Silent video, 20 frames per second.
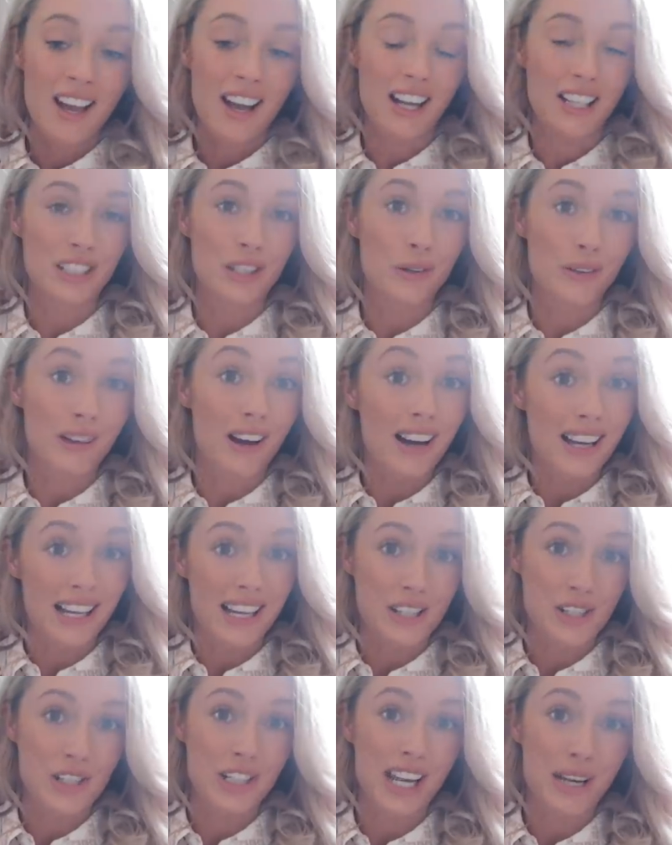I know that I
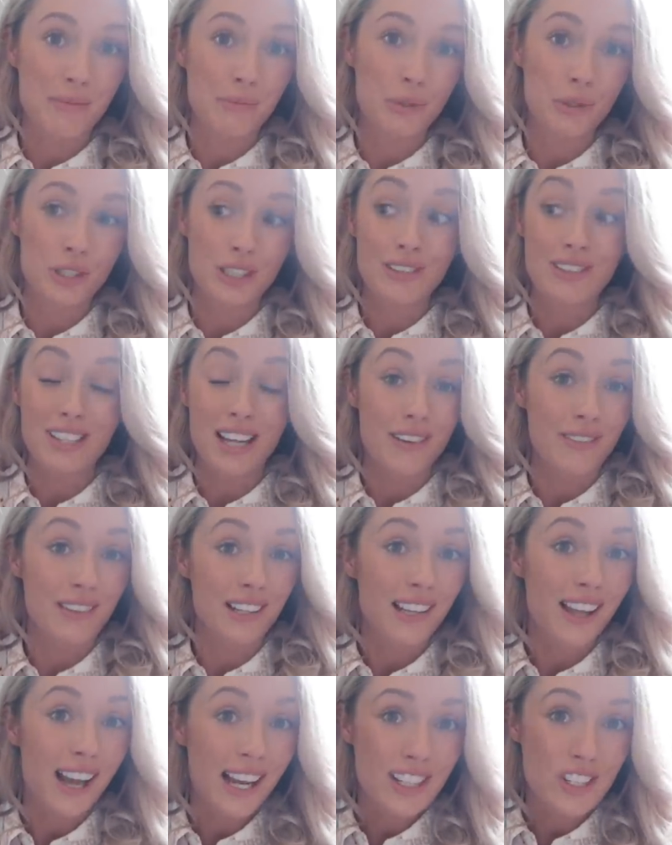actually get more use out of the
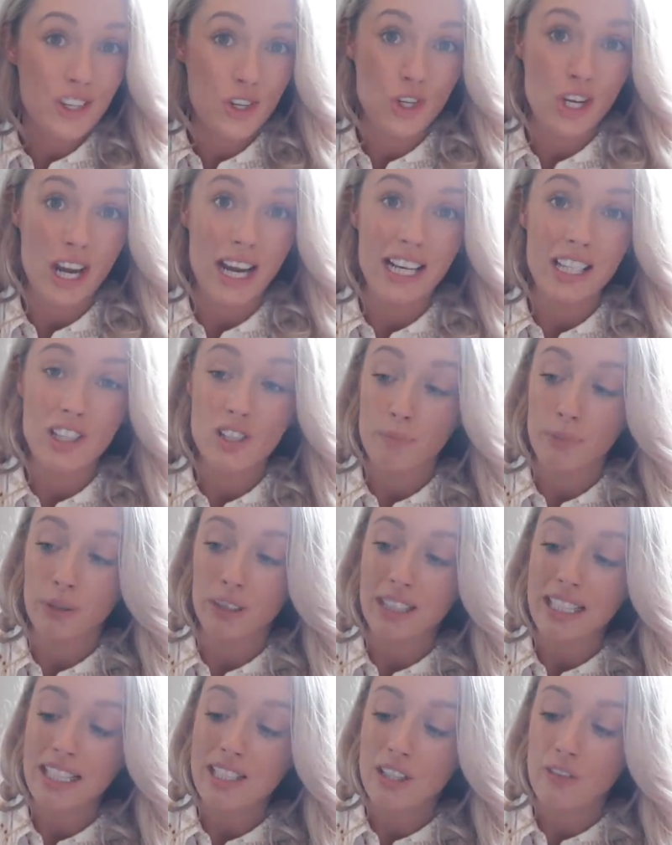lighter shades,
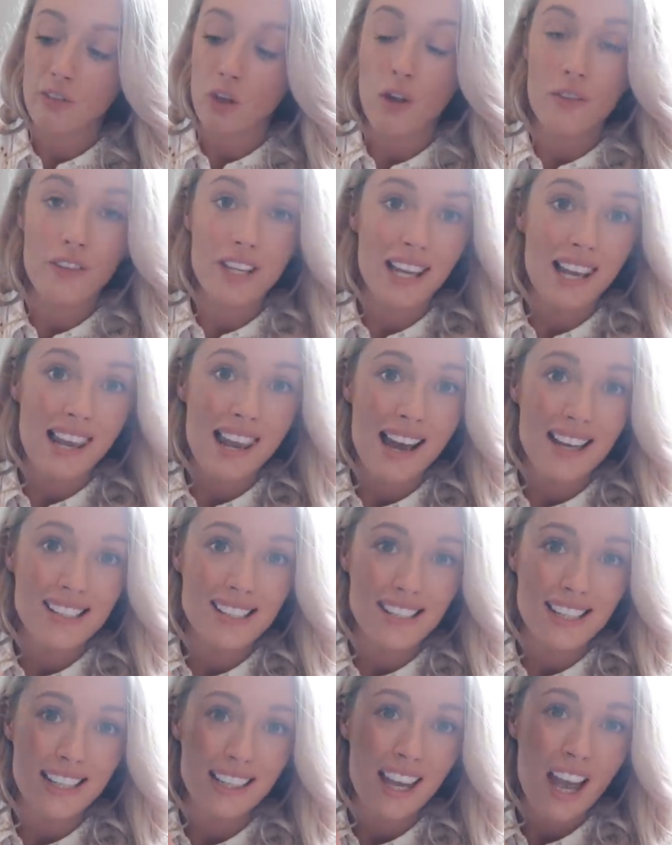but these have got the
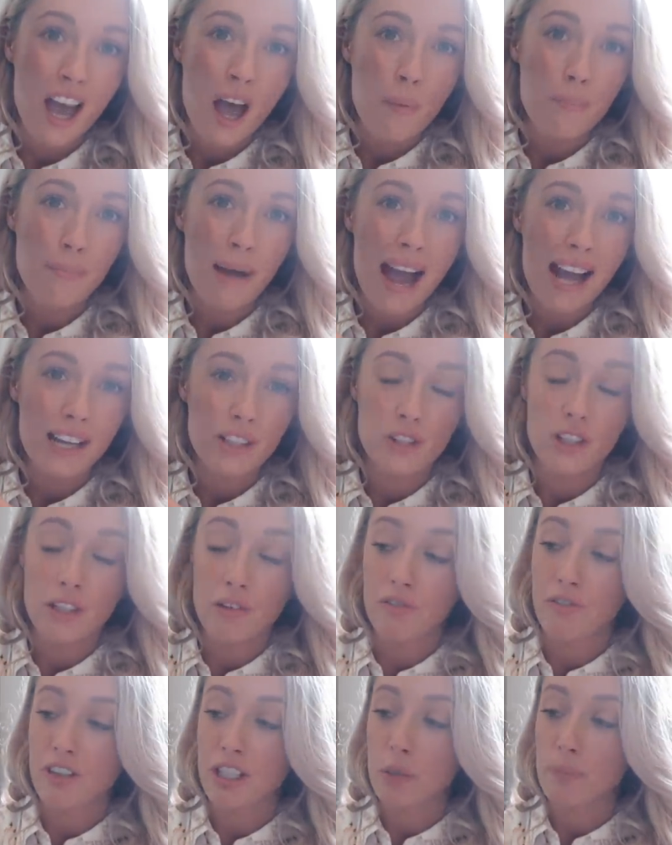elastic back so they
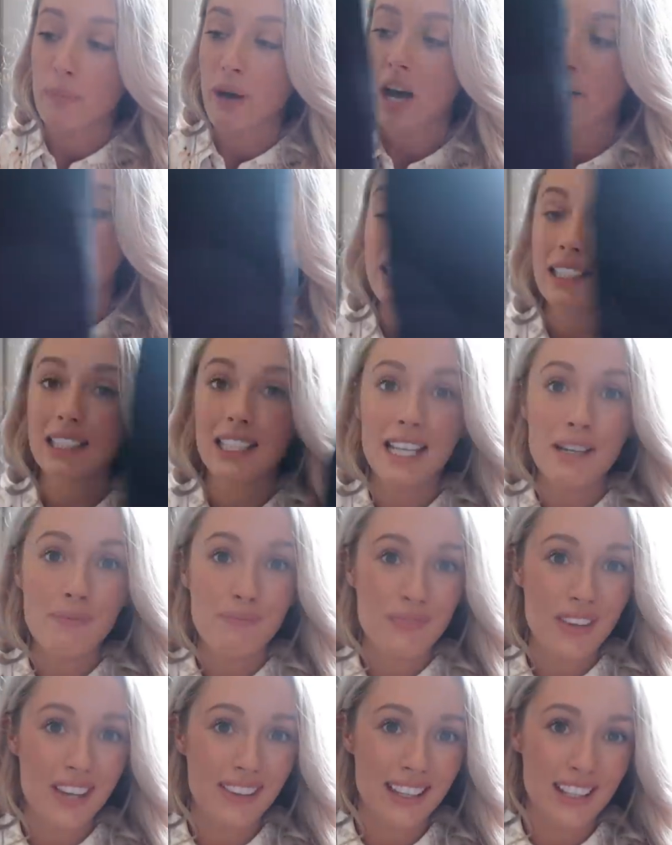fit you
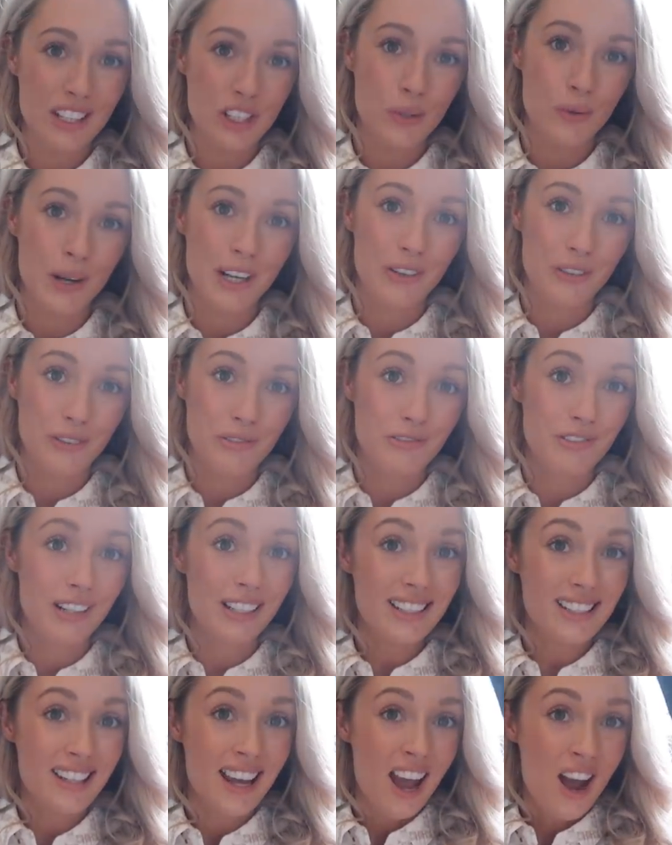perfectly, and then suede on the
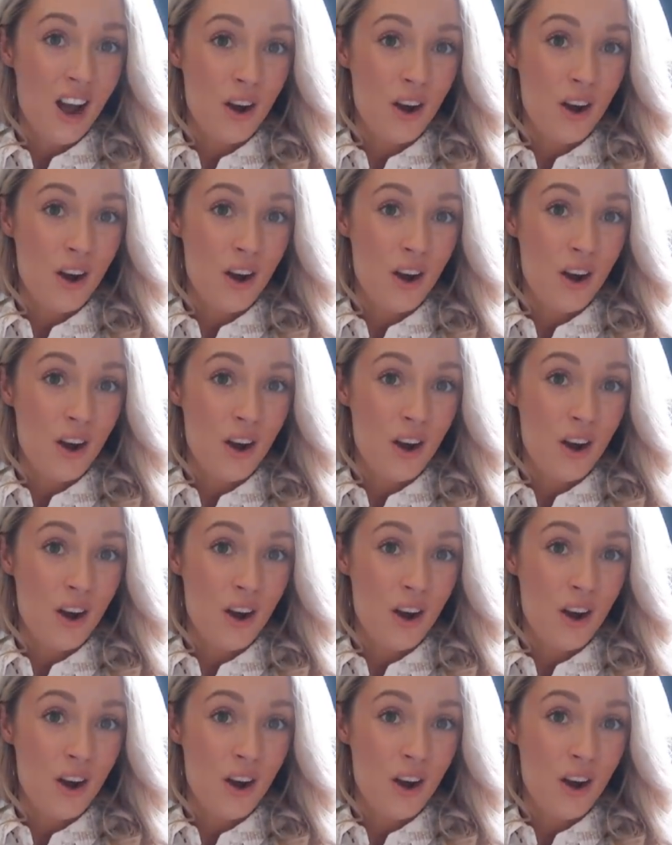front.